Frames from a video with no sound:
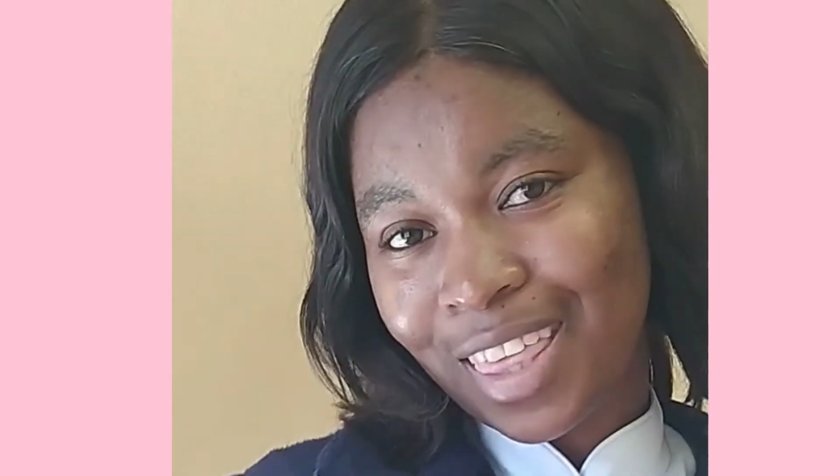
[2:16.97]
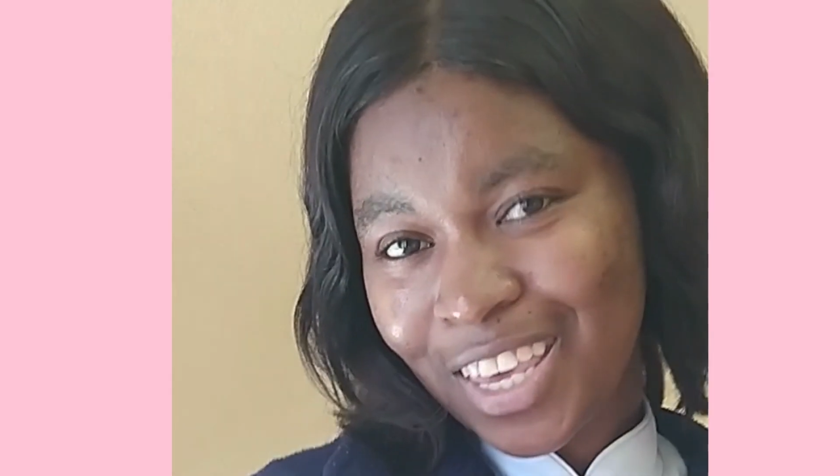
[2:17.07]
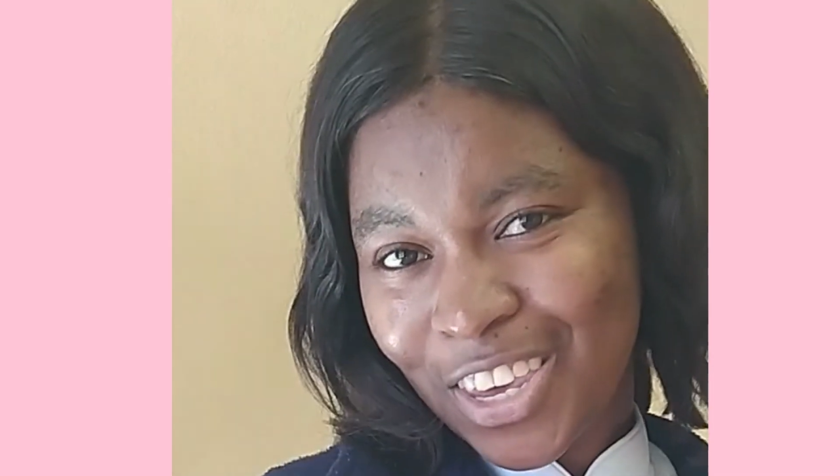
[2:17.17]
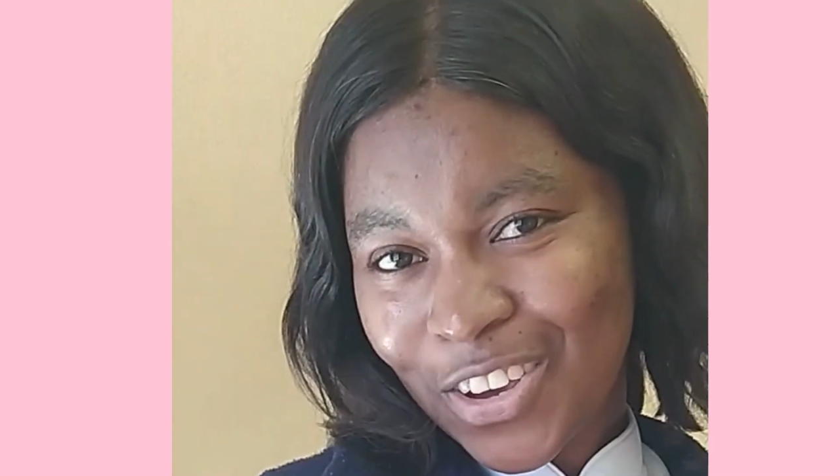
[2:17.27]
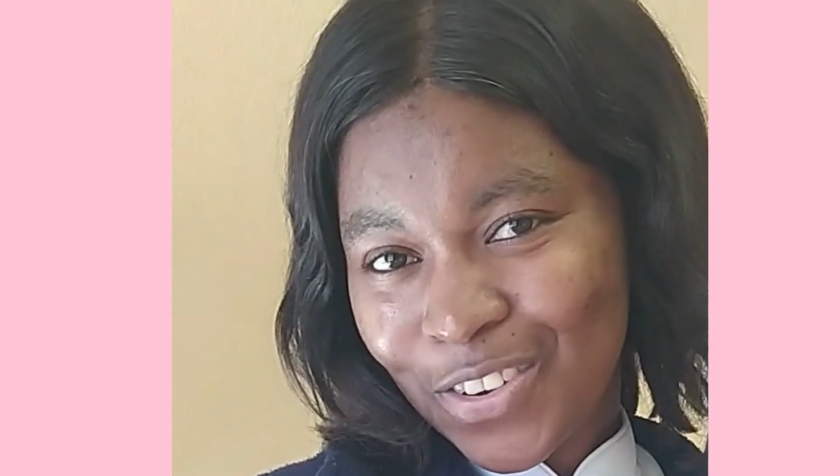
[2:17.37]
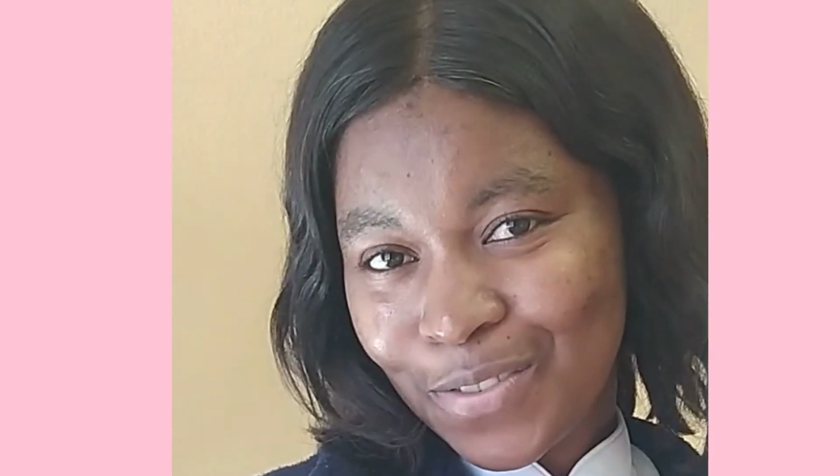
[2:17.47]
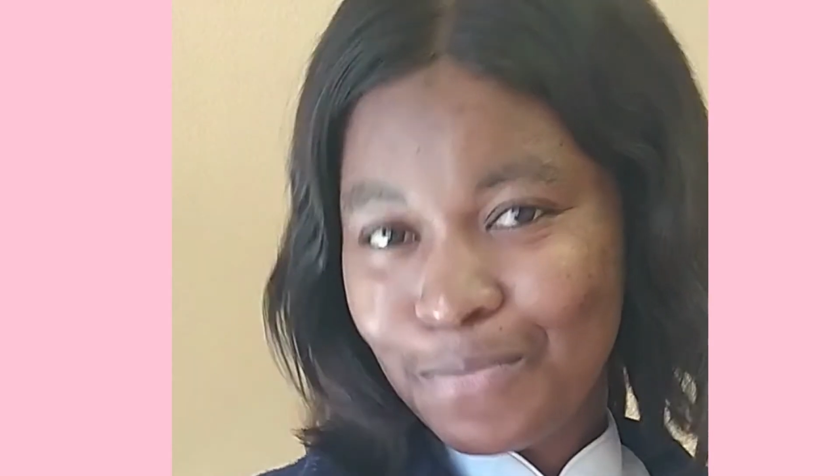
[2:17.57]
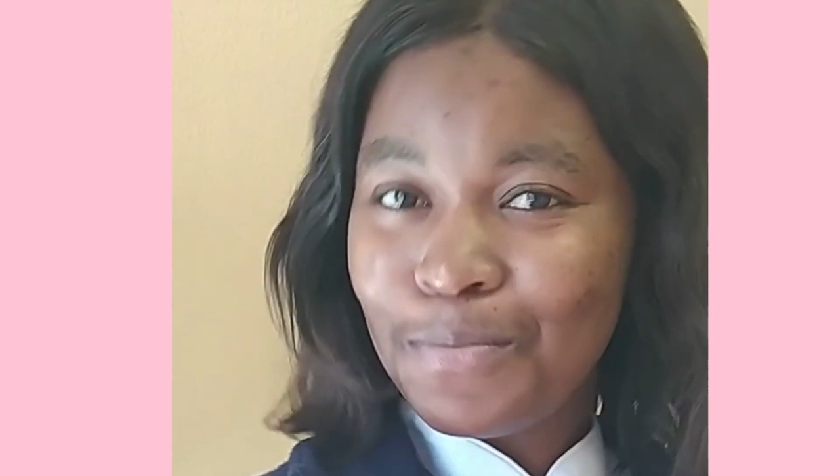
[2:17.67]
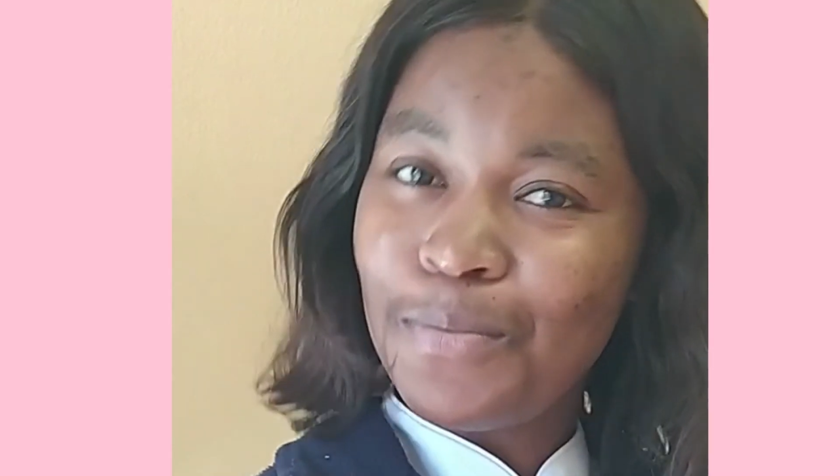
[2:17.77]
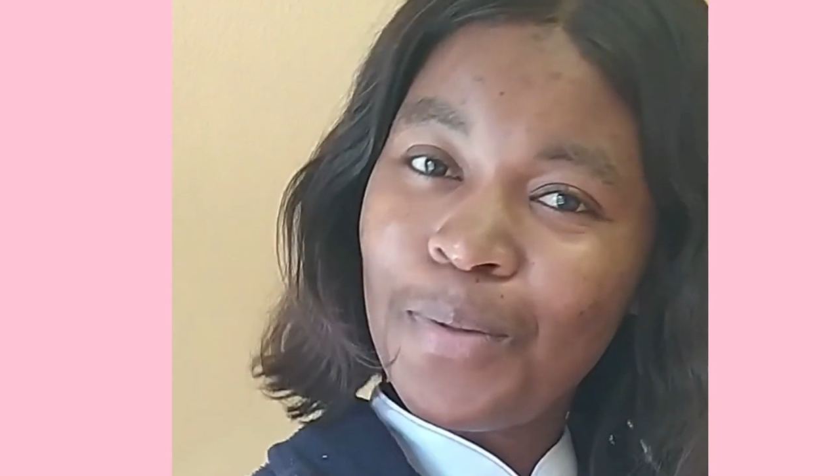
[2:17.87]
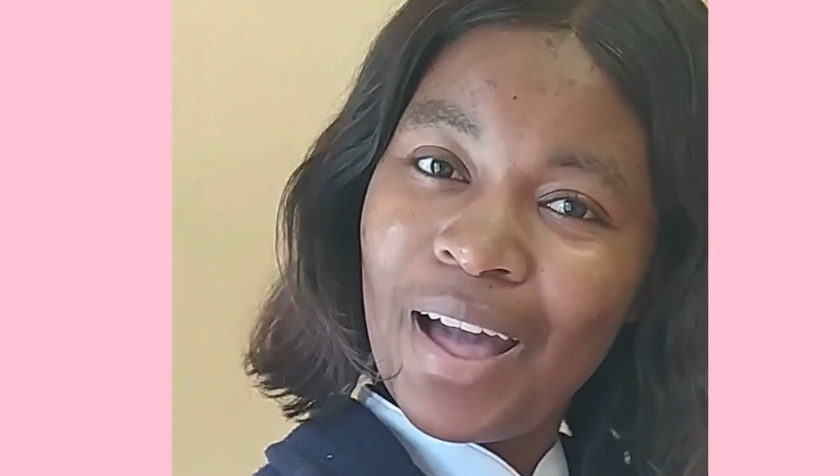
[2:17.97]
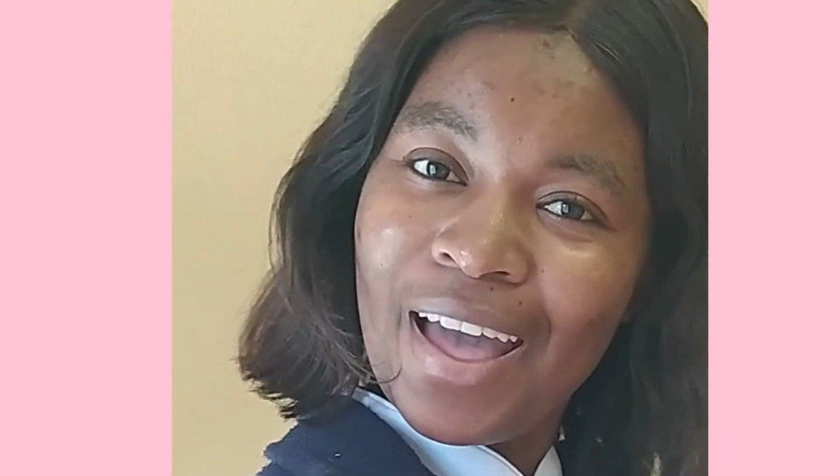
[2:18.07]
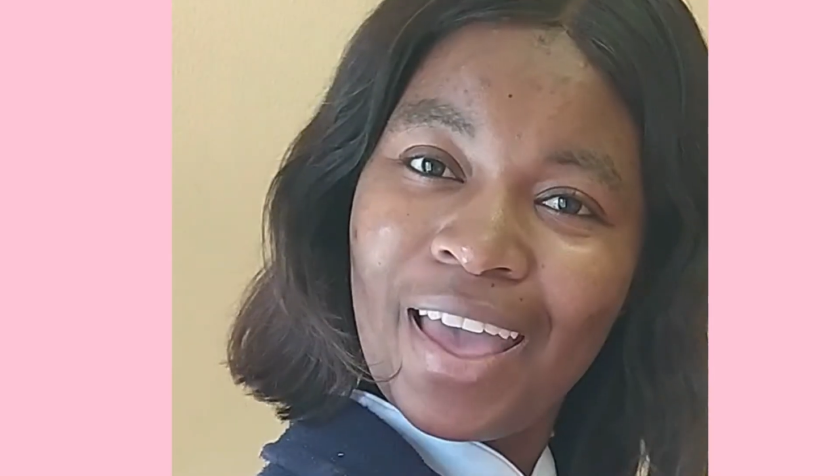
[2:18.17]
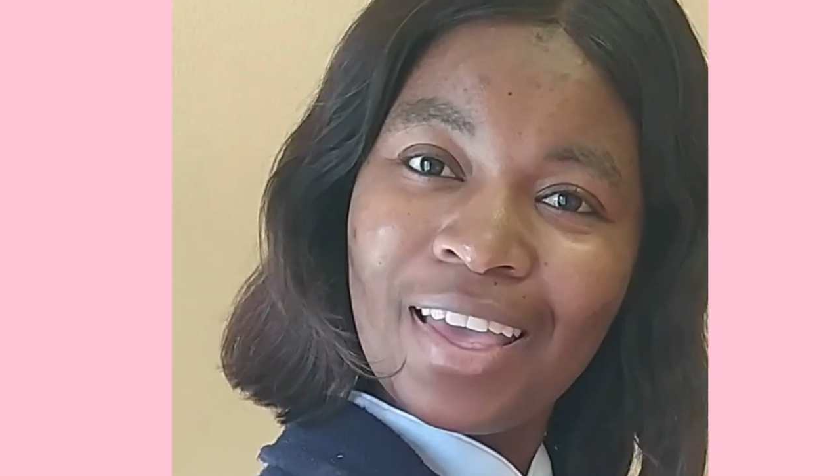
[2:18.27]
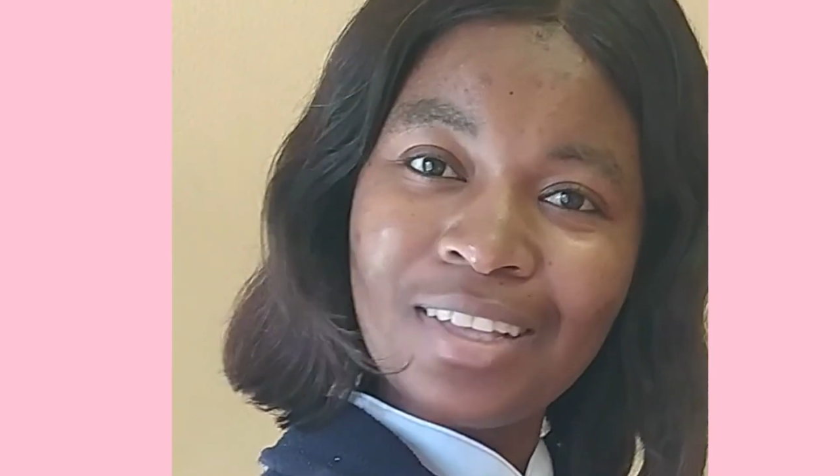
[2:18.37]
Thank you.
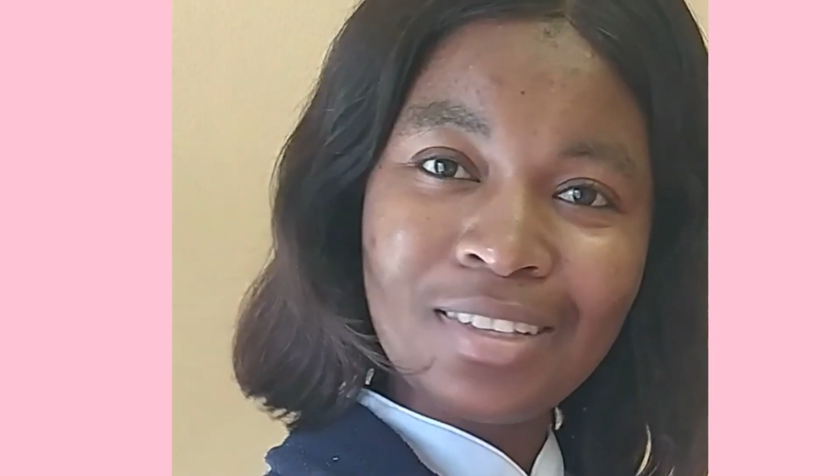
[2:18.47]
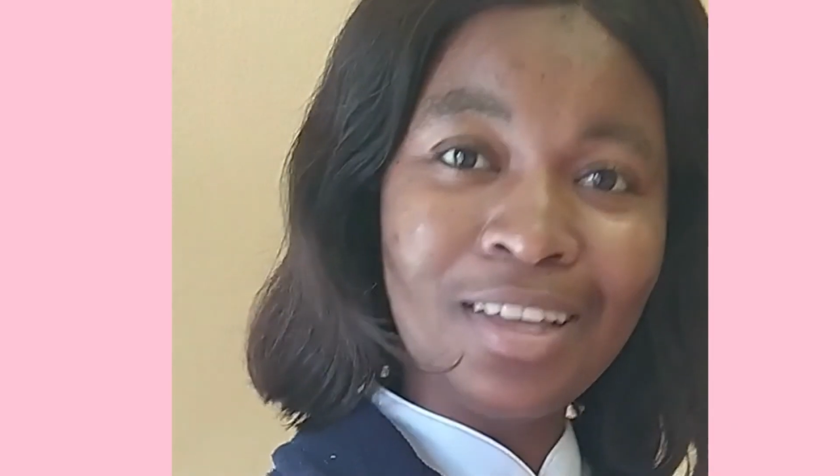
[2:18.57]
Bye.